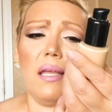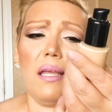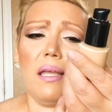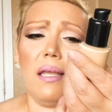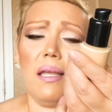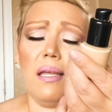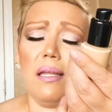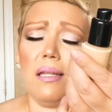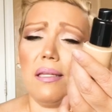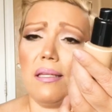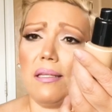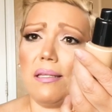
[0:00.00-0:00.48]

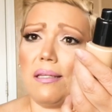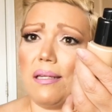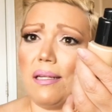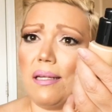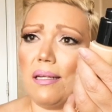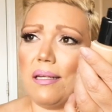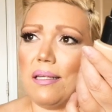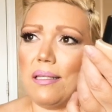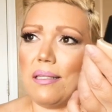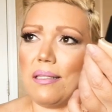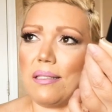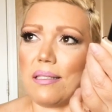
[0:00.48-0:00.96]
It
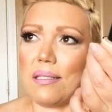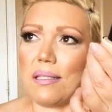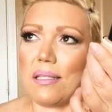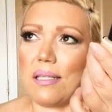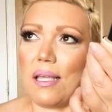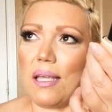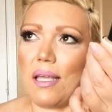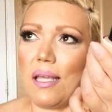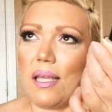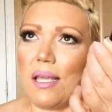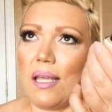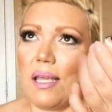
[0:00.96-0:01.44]

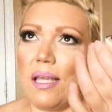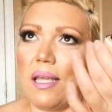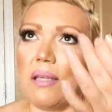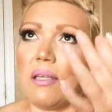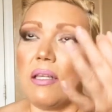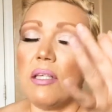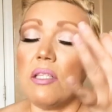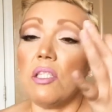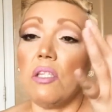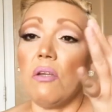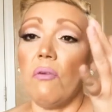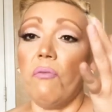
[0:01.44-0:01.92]
it
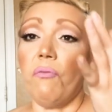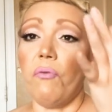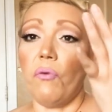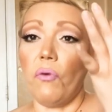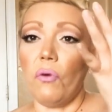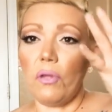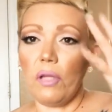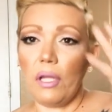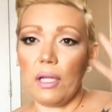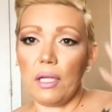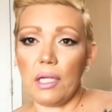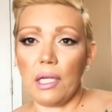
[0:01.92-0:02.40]
gives you
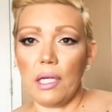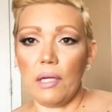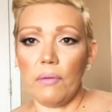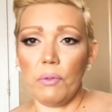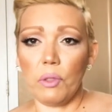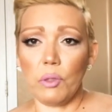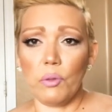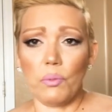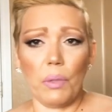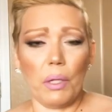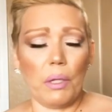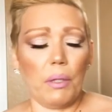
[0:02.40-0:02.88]
full on
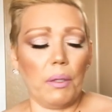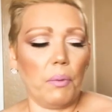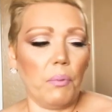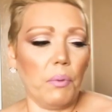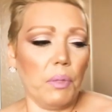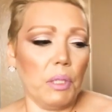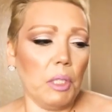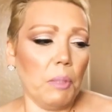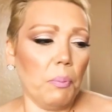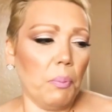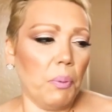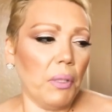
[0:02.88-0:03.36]
coverage, but
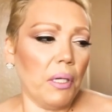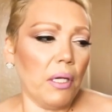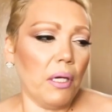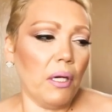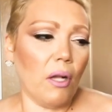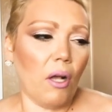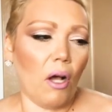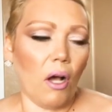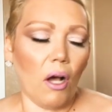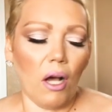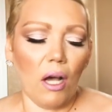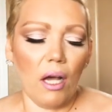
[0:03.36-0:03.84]
when you put
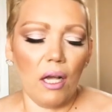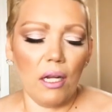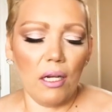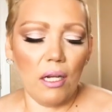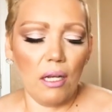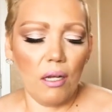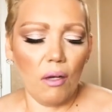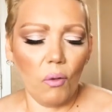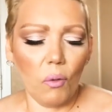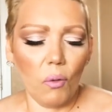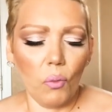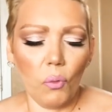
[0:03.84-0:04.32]
it
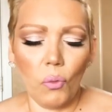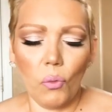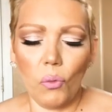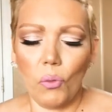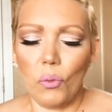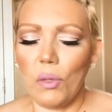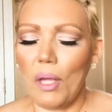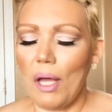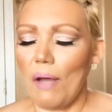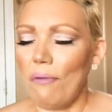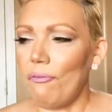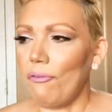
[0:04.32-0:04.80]
on,
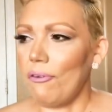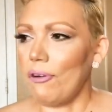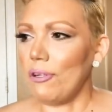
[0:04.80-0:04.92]
ooh, that